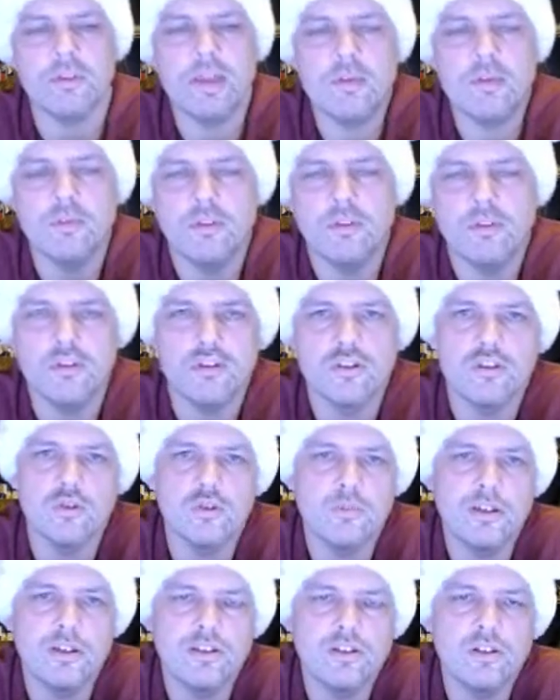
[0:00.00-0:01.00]
cable that just shows
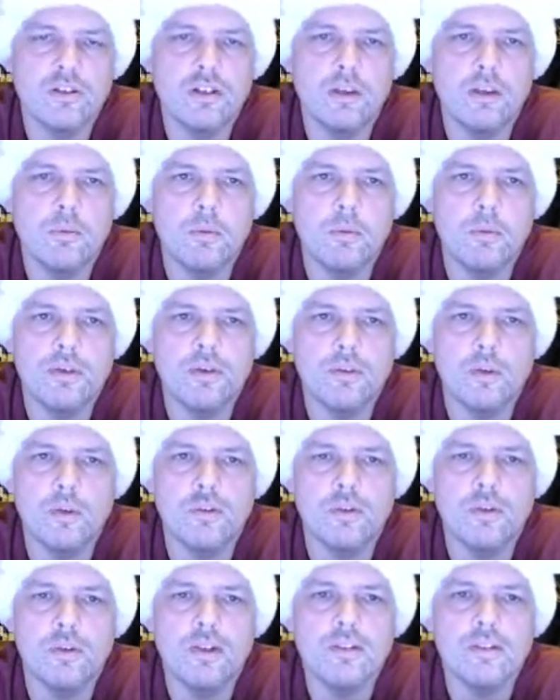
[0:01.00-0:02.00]
magically up at my door
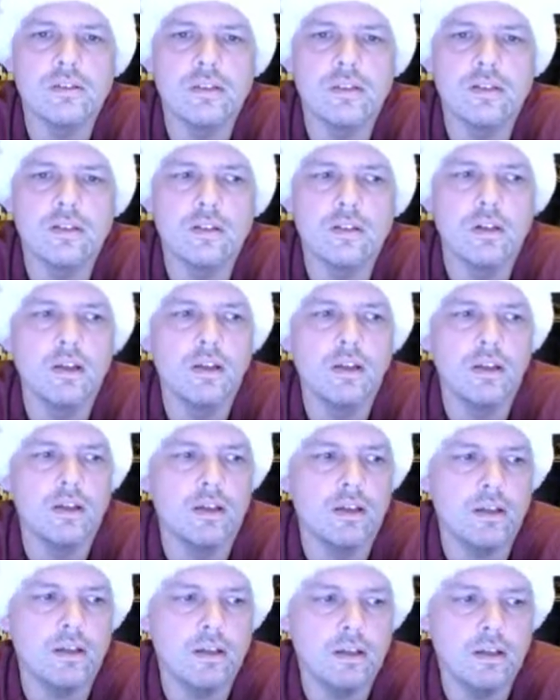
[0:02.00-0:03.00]
2 days later,
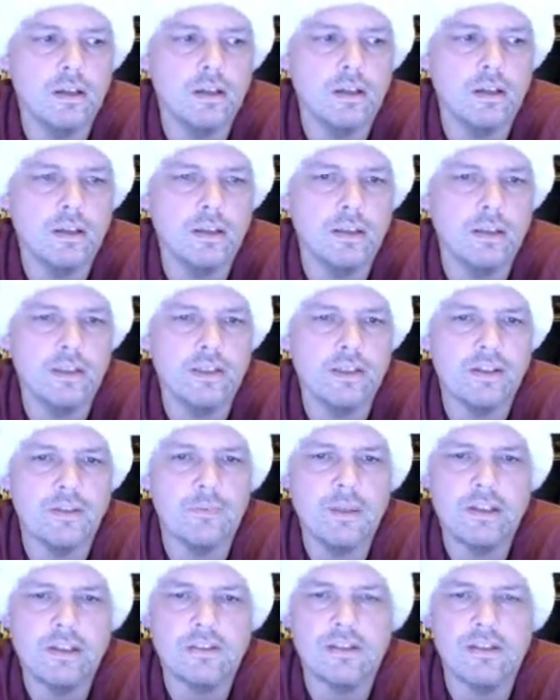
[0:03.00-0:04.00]
than to
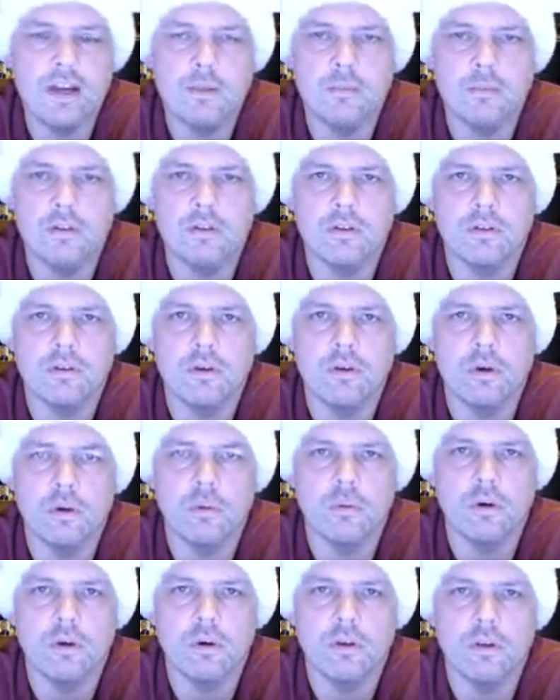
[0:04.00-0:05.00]
make time to go to the
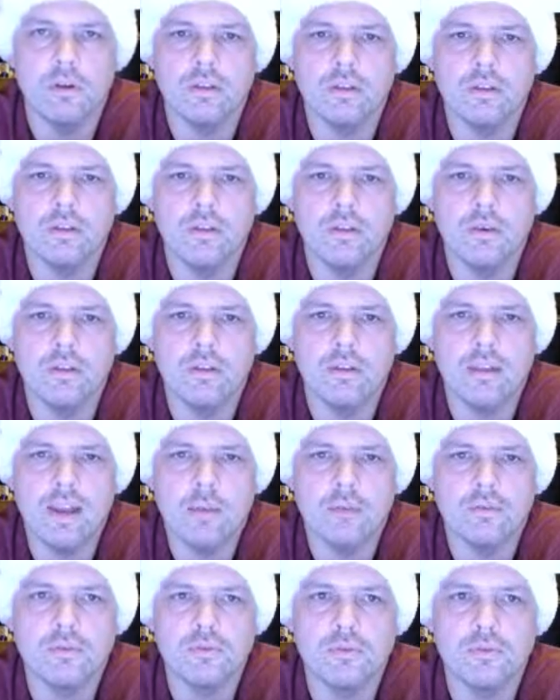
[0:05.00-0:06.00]
mall and go into the
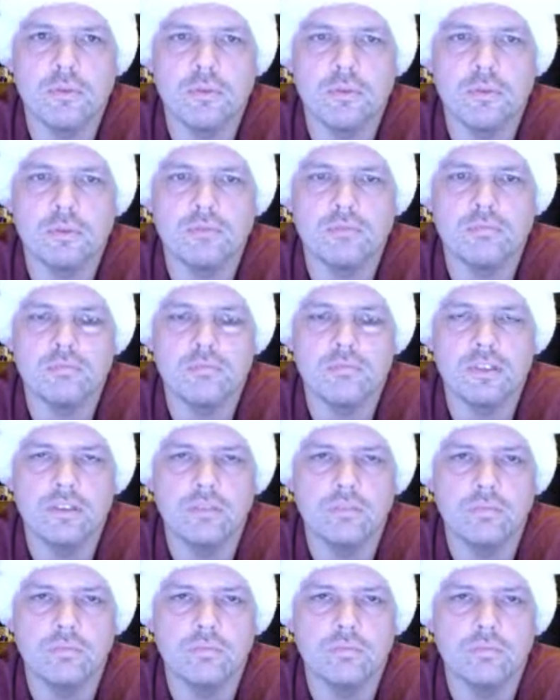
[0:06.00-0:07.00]
Apple store
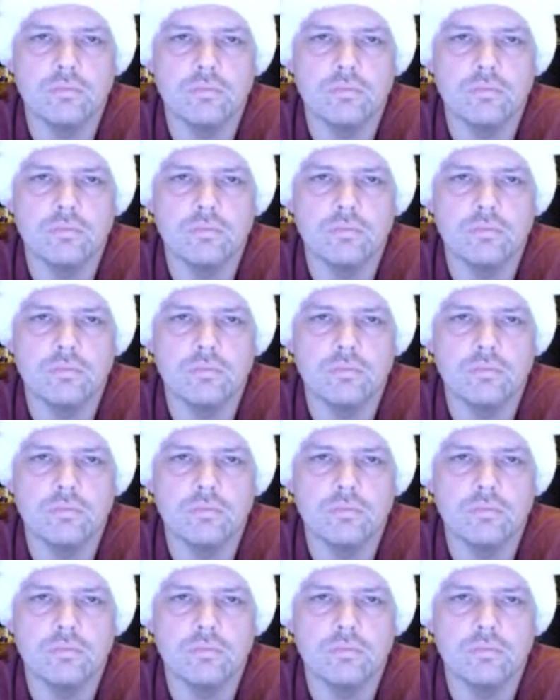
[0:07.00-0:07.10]
and